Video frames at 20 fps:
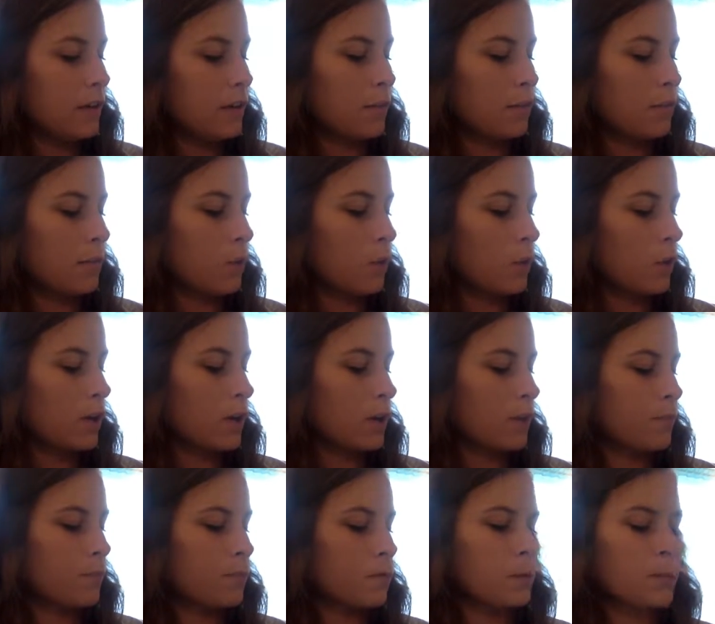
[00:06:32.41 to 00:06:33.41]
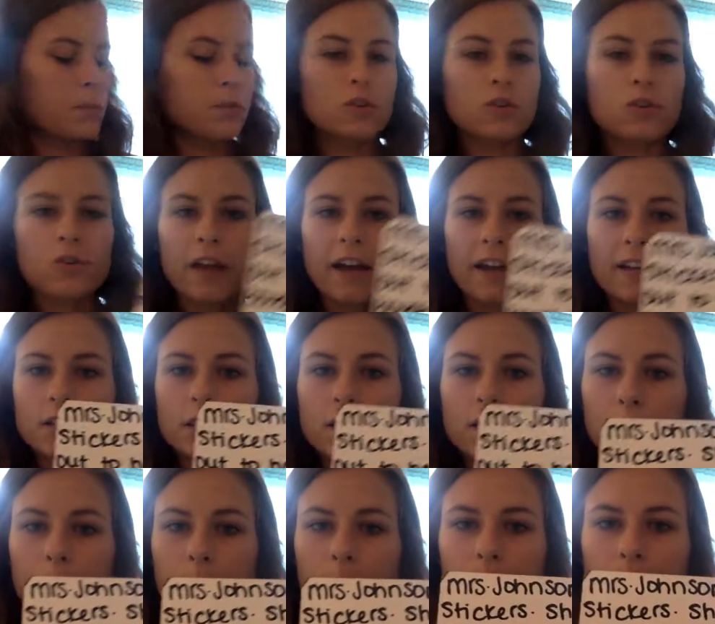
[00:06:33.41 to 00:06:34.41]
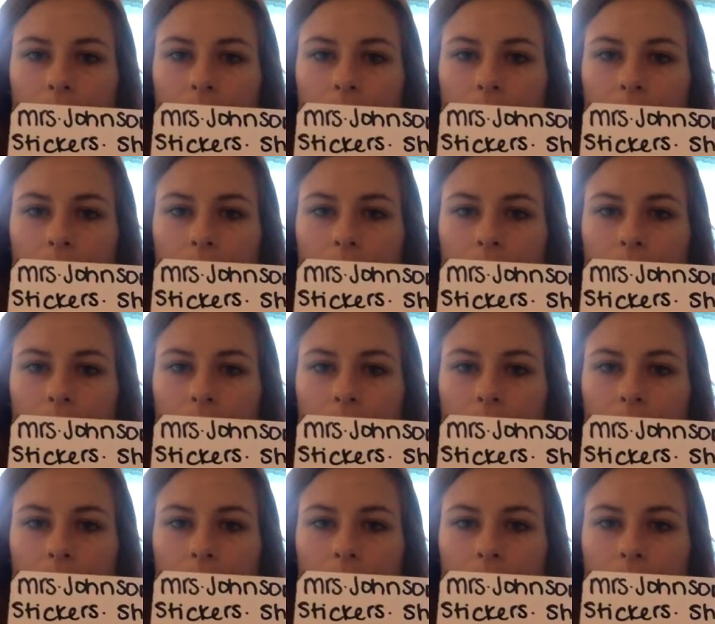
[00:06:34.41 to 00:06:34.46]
more. So I'm going to circle that too.